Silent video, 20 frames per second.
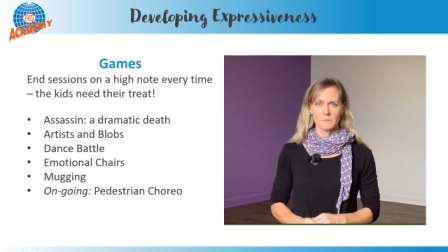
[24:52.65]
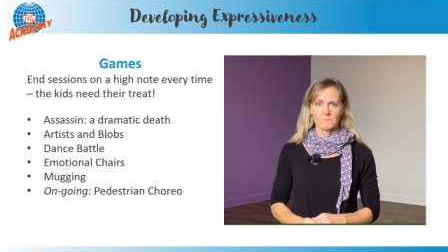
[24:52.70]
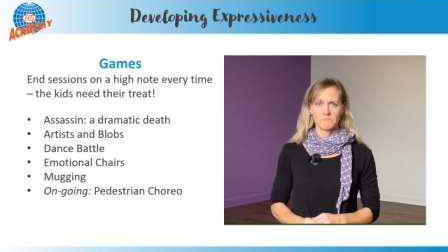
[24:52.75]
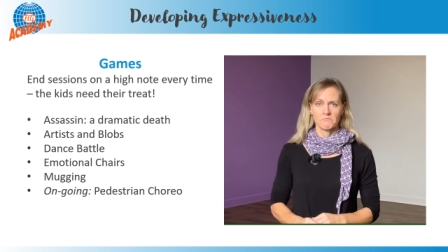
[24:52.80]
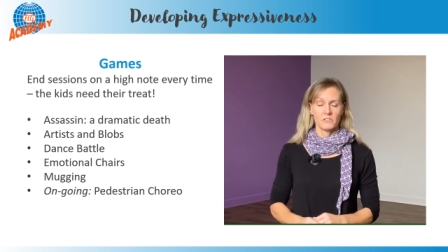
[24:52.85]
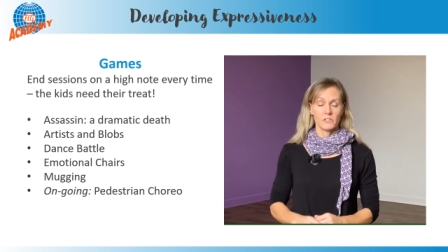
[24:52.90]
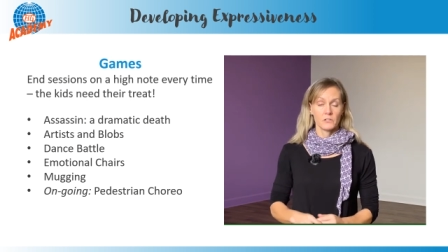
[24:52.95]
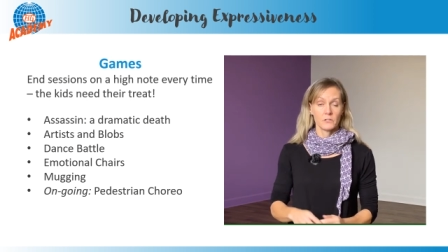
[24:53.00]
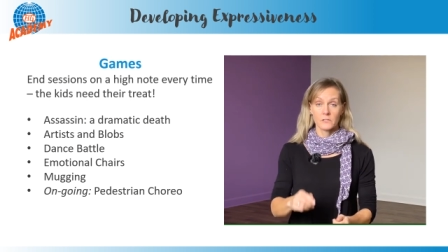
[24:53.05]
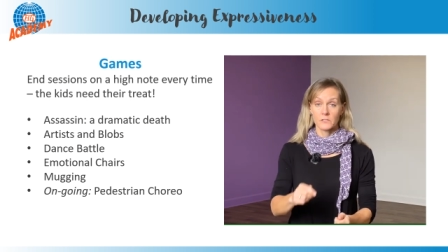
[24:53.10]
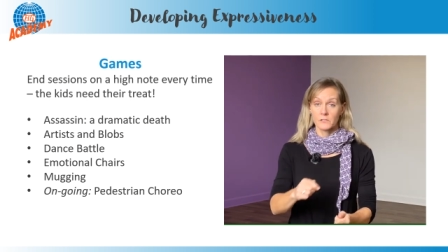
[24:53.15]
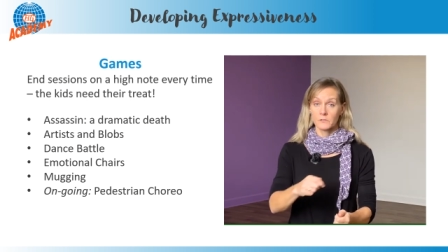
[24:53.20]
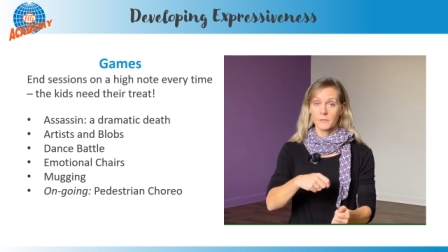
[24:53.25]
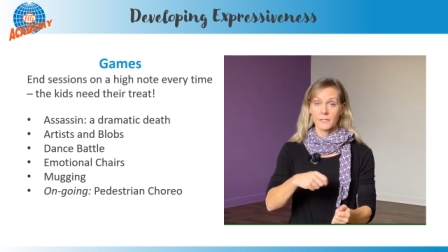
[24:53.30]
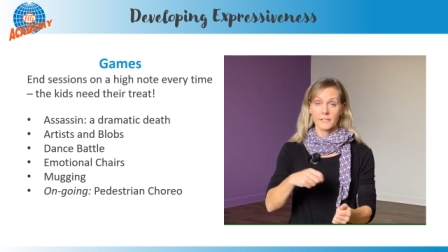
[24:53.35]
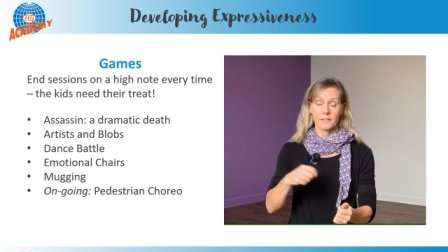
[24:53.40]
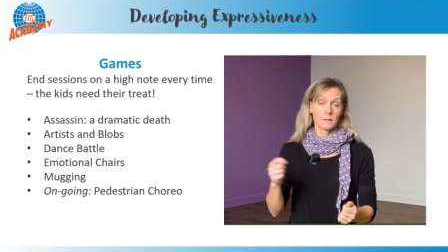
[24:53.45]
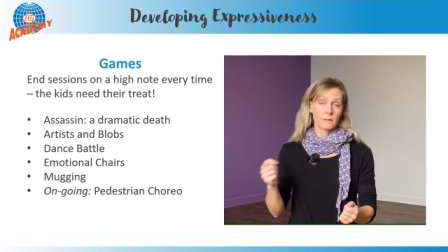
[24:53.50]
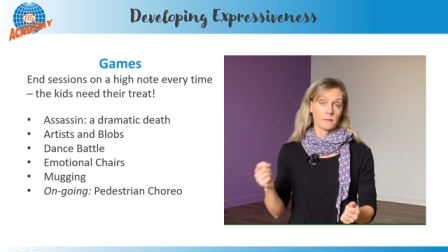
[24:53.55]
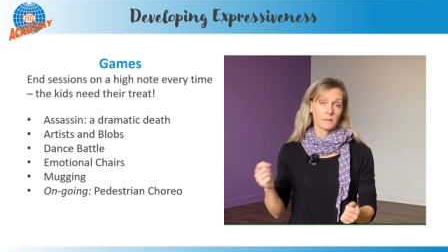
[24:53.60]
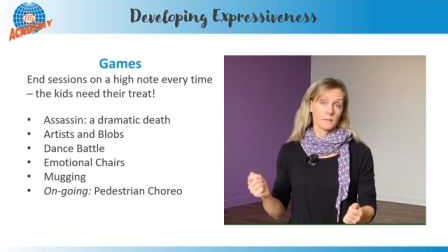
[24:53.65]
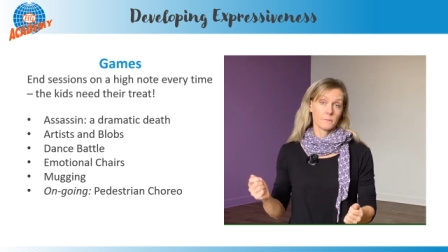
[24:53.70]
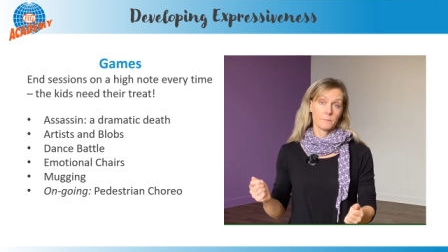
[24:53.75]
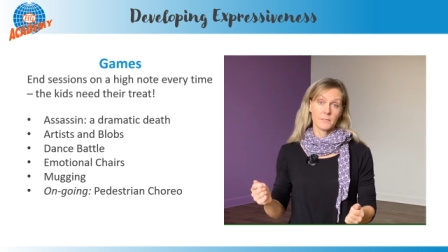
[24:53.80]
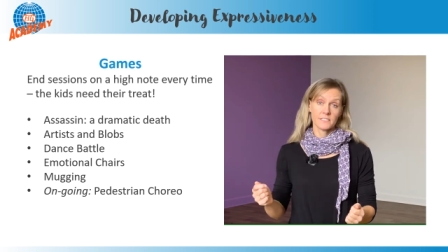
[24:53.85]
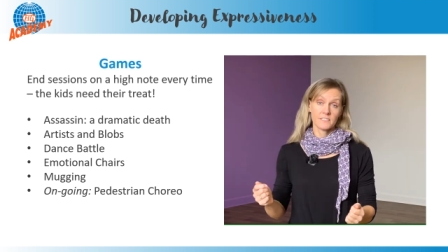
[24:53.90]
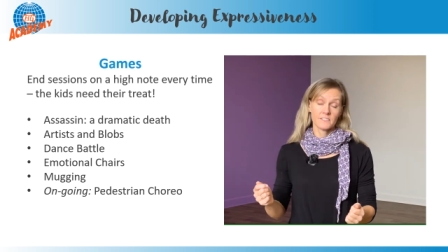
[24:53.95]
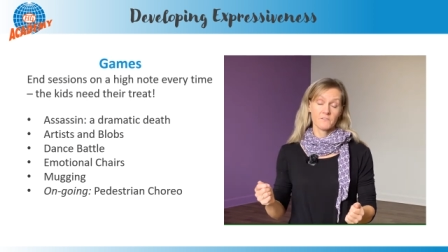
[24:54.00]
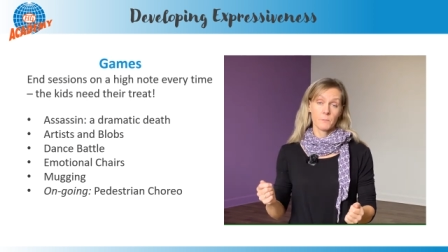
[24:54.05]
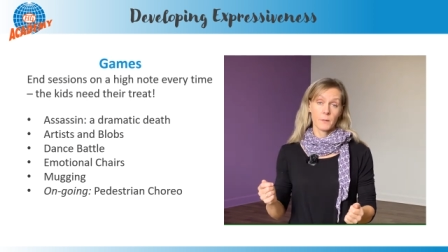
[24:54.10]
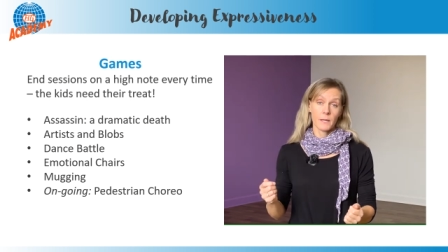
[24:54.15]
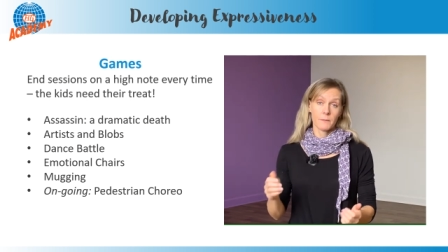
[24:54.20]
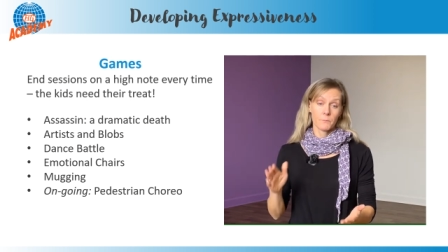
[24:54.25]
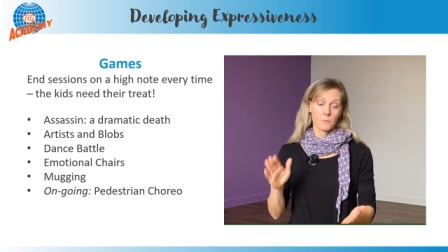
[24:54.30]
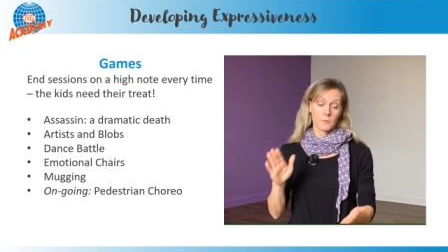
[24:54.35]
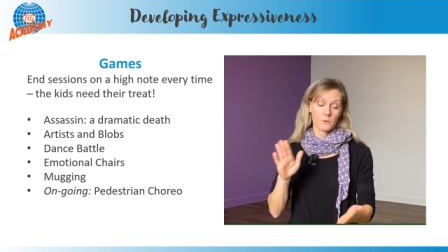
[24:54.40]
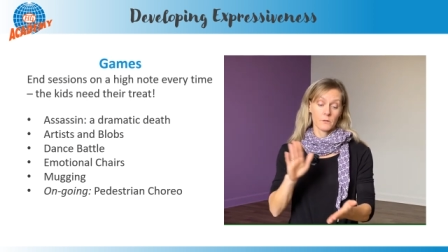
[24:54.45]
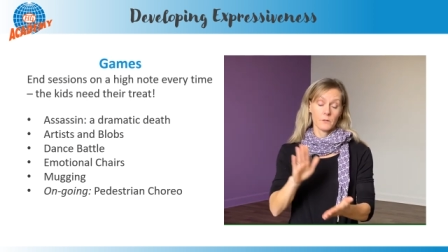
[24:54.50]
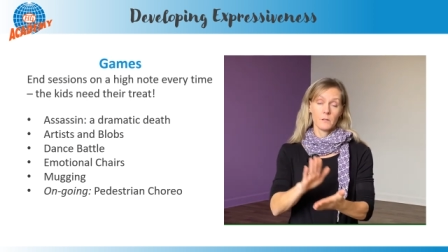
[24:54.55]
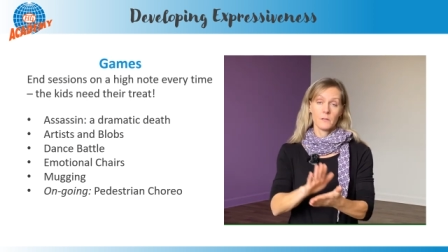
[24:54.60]
You can just write that on a piece of
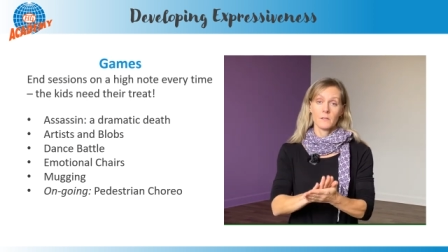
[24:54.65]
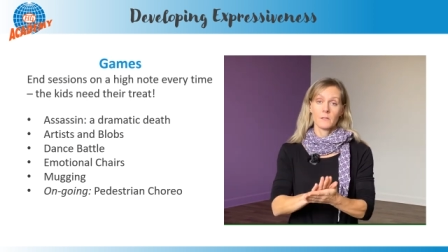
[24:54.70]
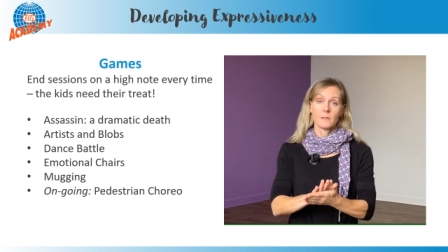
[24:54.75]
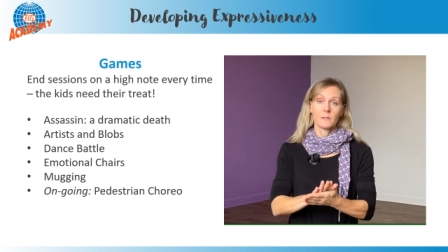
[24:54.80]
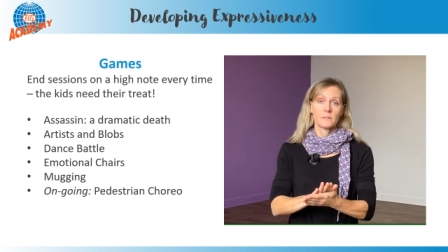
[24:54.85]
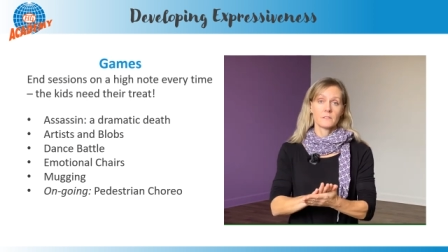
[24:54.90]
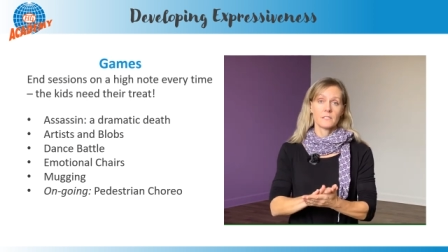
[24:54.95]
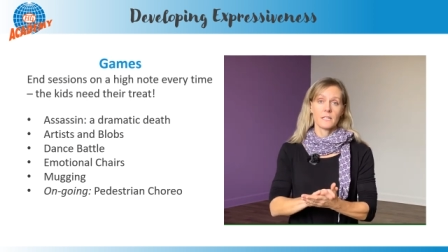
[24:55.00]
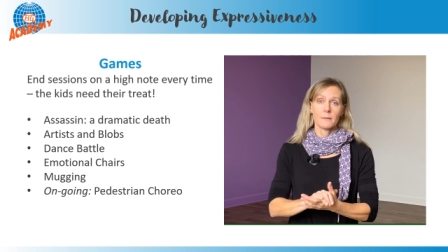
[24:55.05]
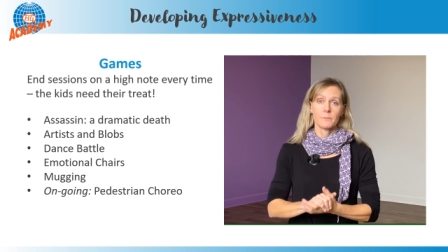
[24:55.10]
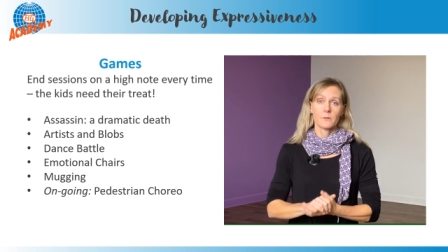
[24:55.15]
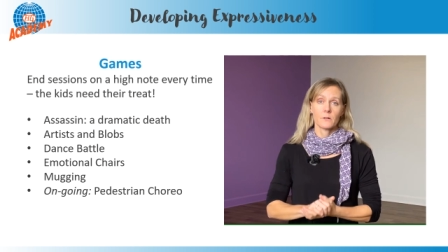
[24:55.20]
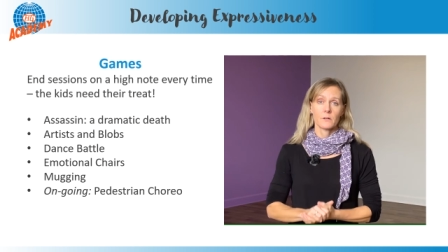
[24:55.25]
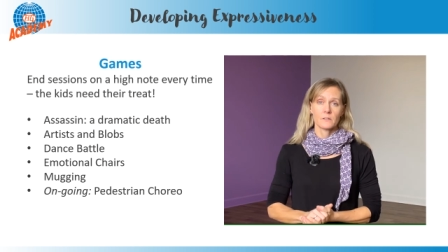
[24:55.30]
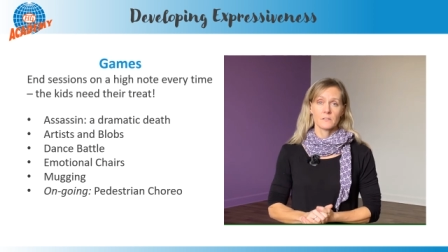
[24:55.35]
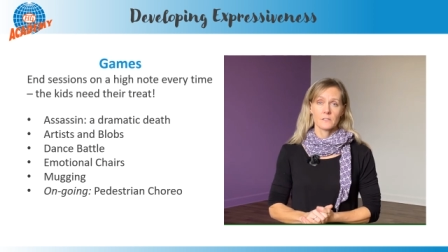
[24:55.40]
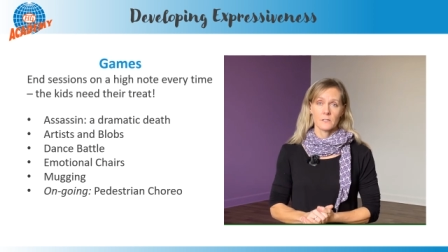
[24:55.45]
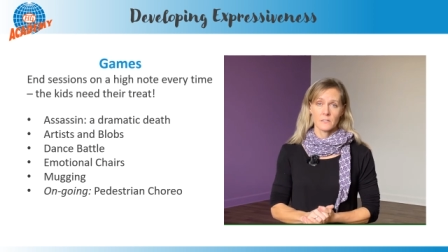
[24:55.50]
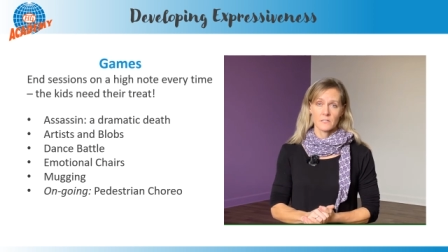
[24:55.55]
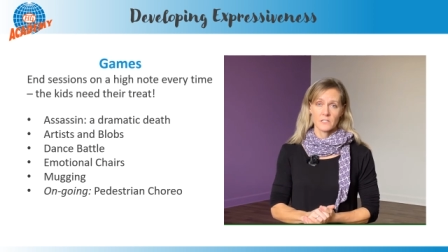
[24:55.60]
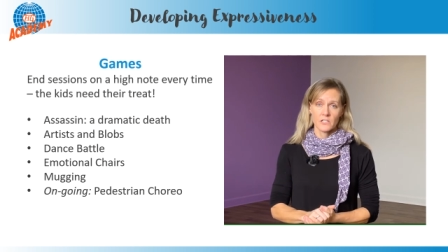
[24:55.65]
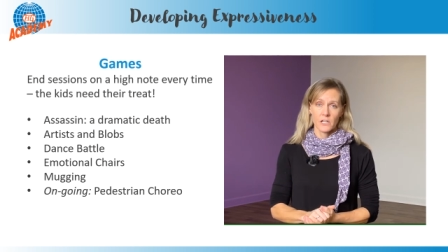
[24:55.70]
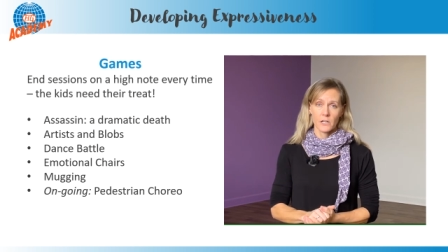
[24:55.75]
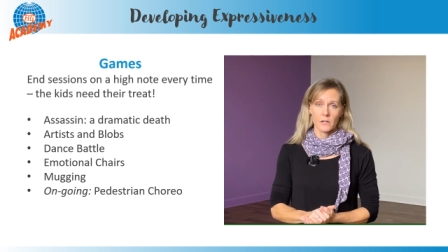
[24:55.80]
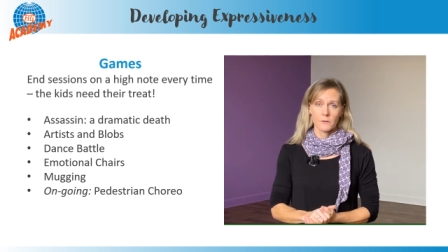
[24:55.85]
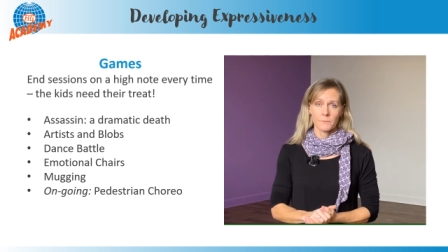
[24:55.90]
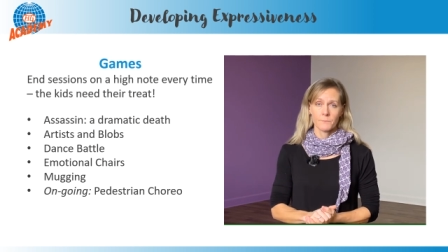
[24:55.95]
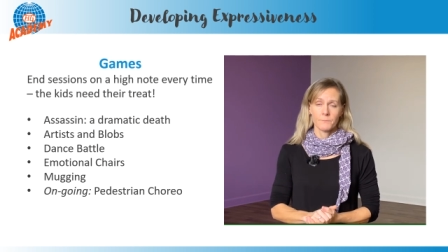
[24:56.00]
paper, tape it onto the chair.